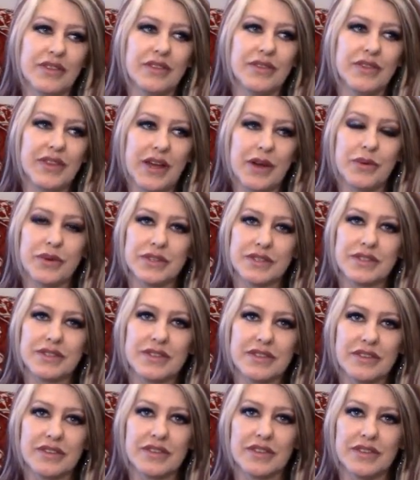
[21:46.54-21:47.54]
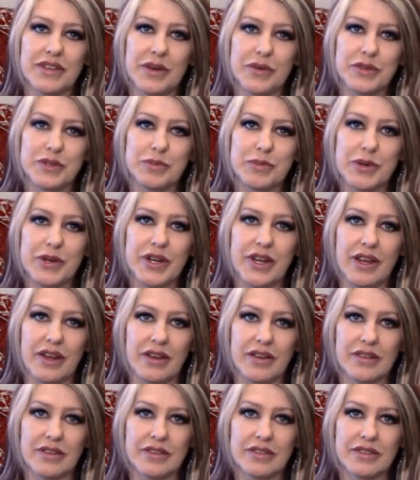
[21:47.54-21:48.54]
That was
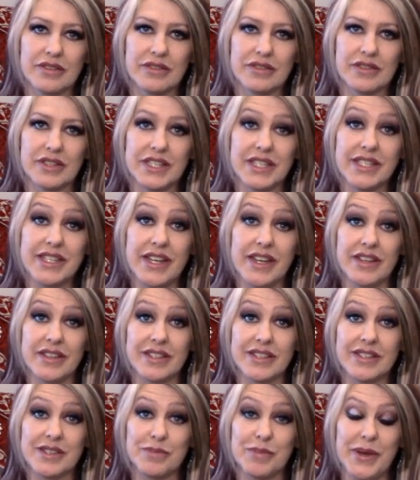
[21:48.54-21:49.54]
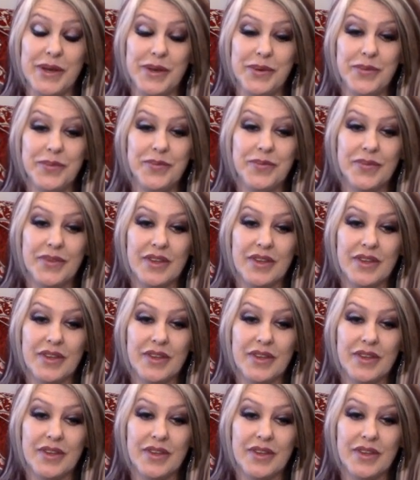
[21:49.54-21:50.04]
pretty intense, but